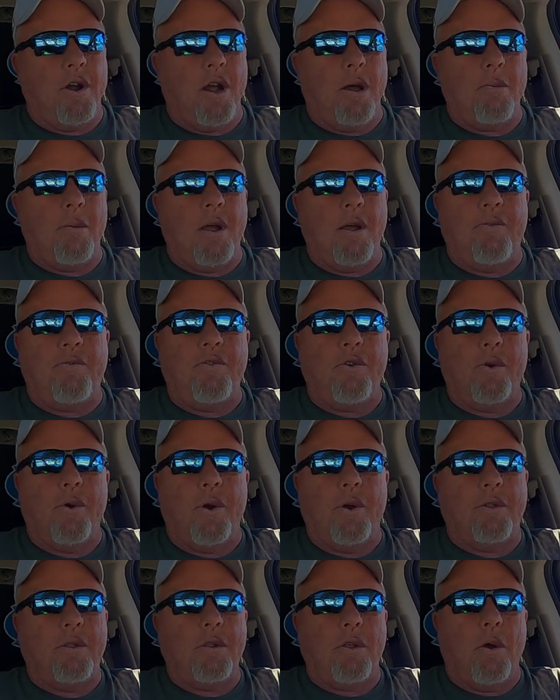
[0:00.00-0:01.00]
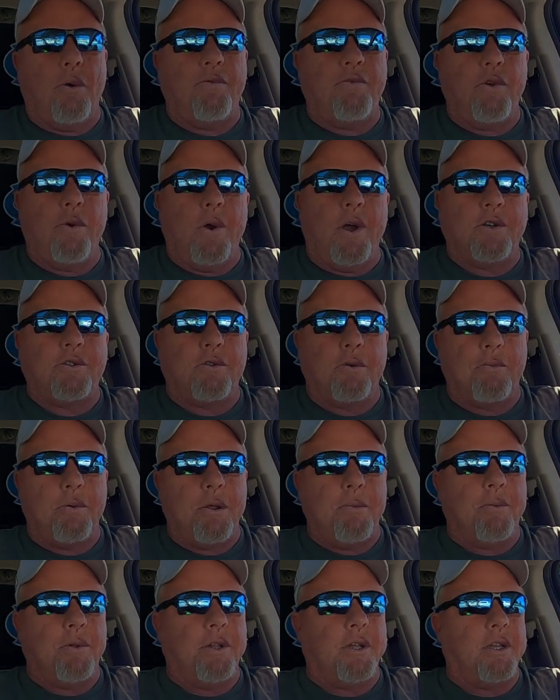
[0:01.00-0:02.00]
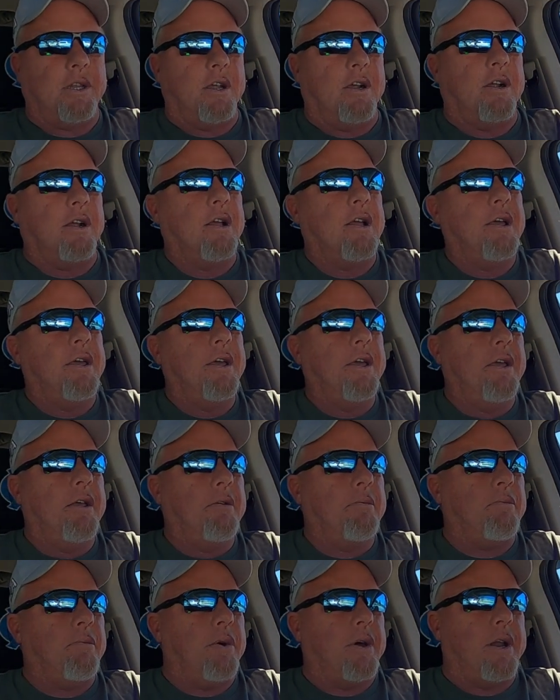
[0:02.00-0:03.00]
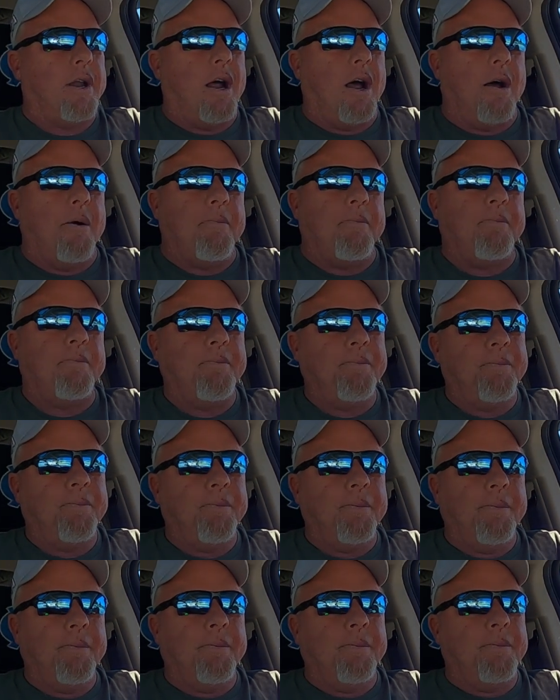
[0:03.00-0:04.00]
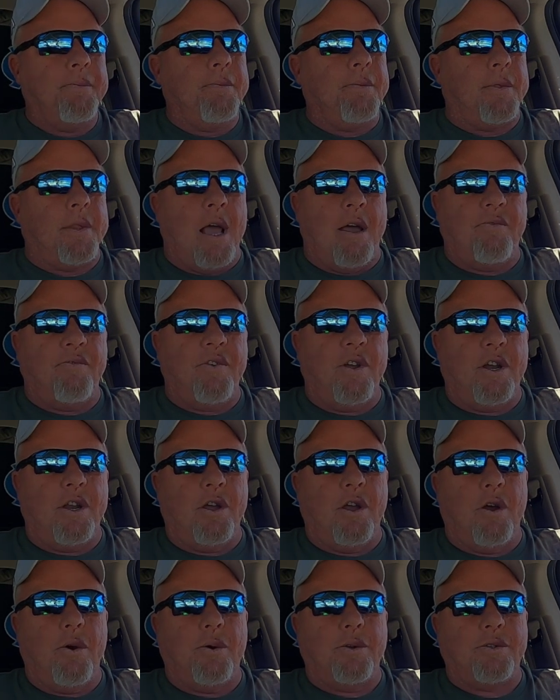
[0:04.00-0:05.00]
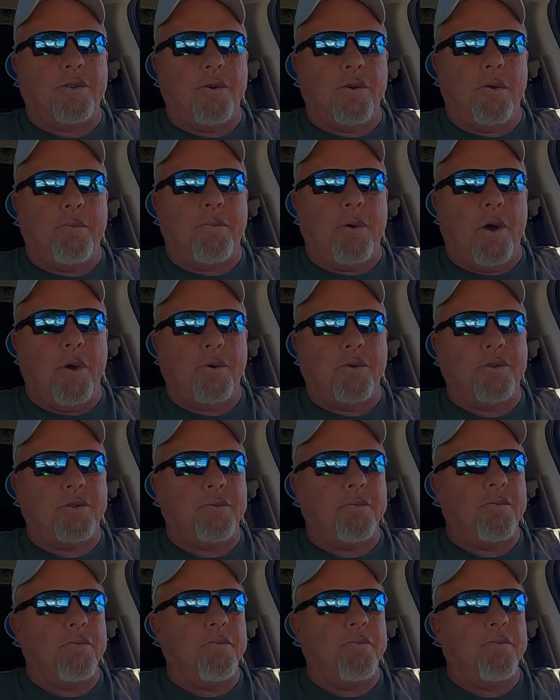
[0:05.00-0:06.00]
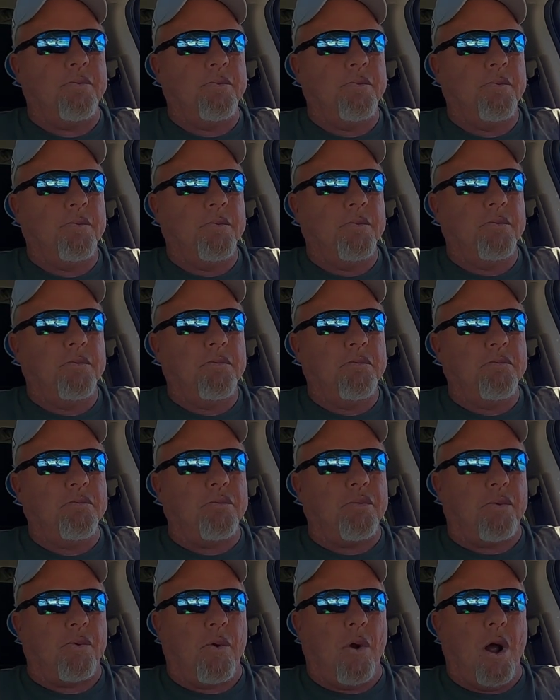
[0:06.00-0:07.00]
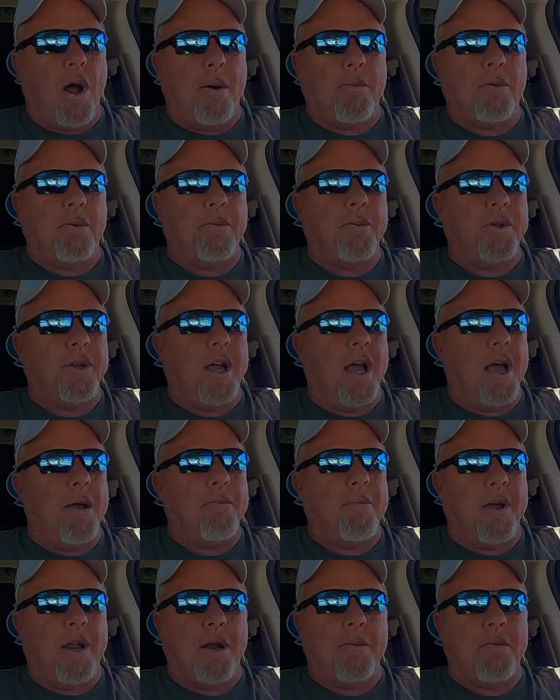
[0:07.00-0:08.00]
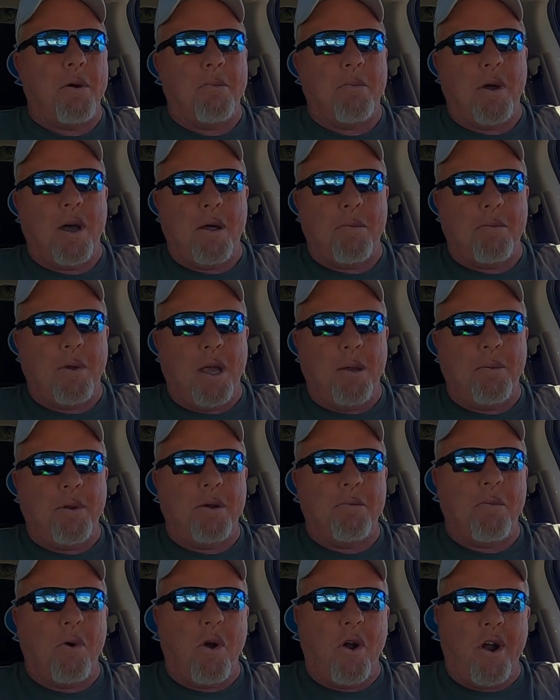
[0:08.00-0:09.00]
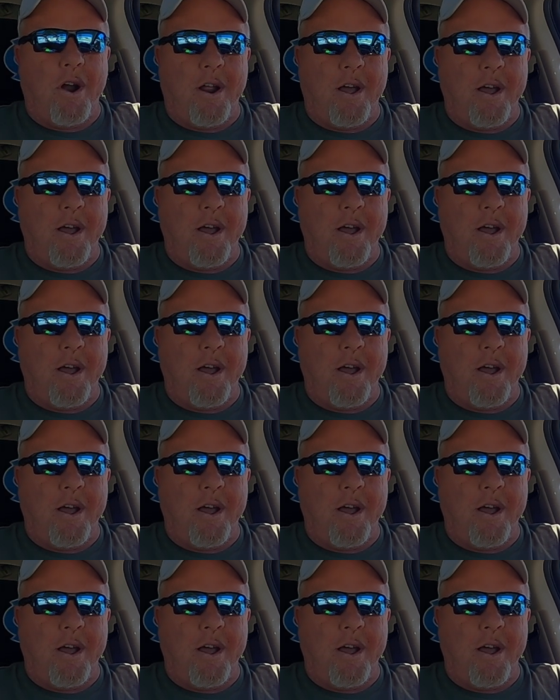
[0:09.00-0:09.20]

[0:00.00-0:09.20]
I may throw a few extra people in there, but that video is going to post probably, I haven't made up my mind, maybe tomorrow